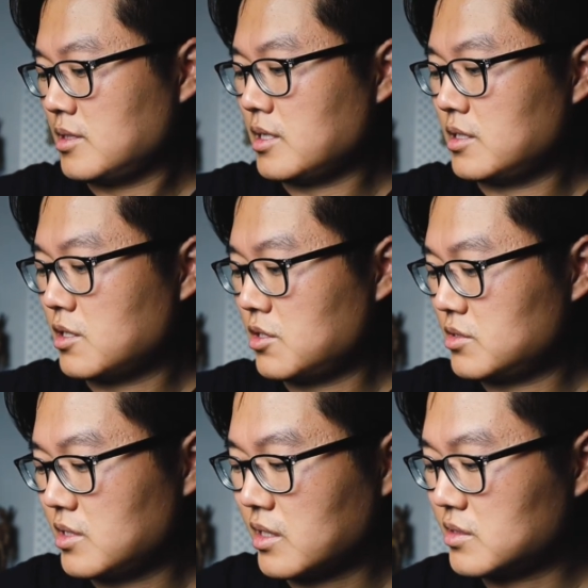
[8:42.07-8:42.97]
And
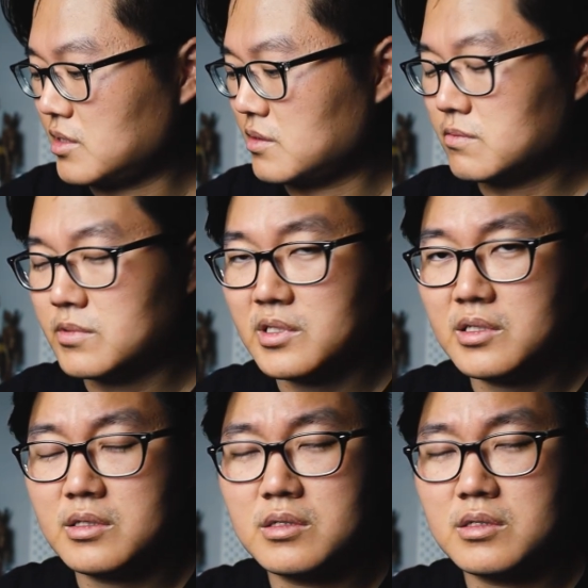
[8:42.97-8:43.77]
here's the X-T3.